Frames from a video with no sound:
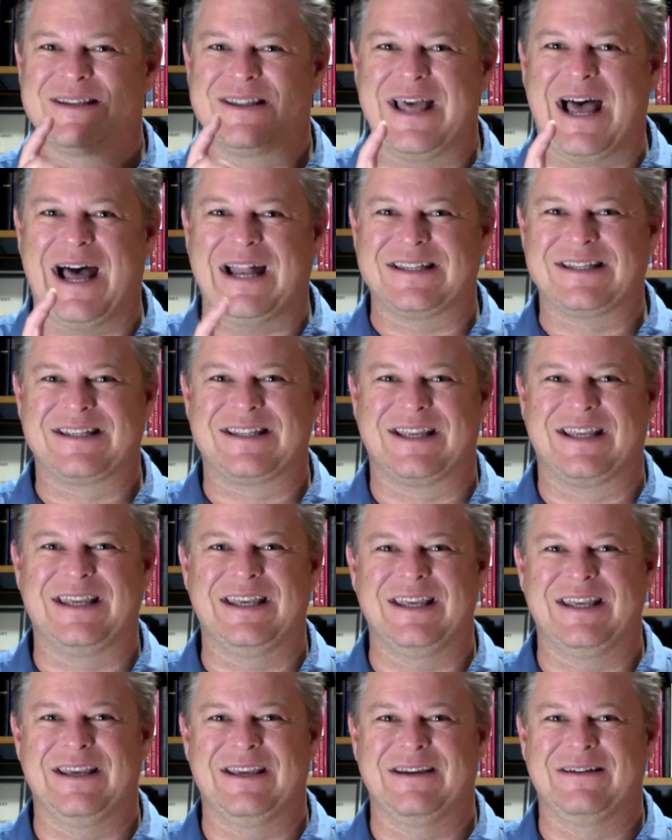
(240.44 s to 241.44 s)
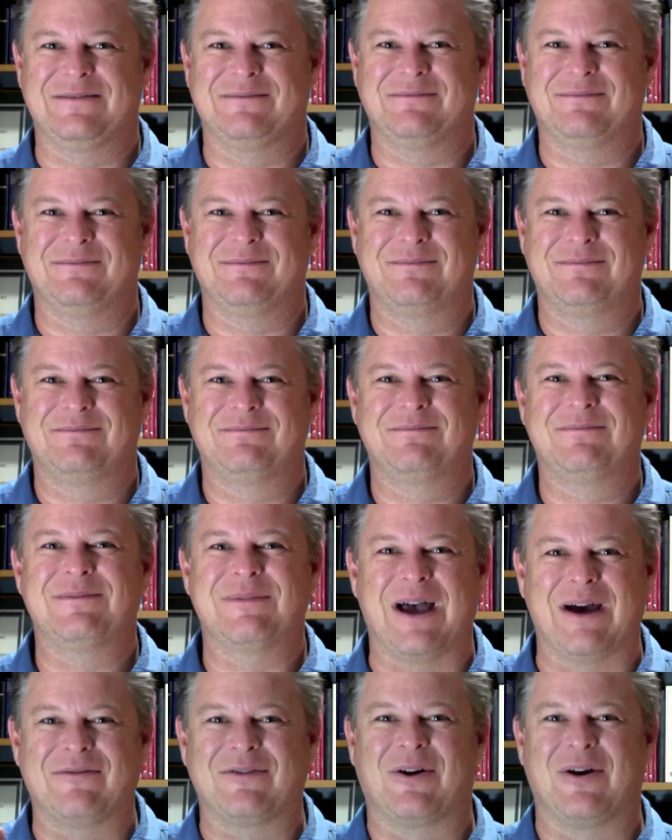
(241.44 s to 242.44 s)
that's the key.
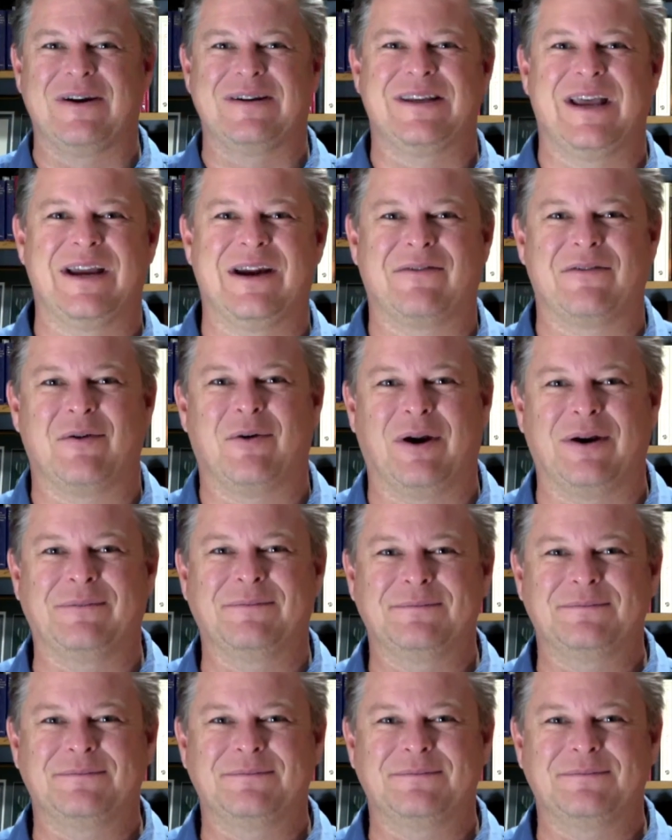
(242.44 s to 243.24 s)
Have a great day, everyone.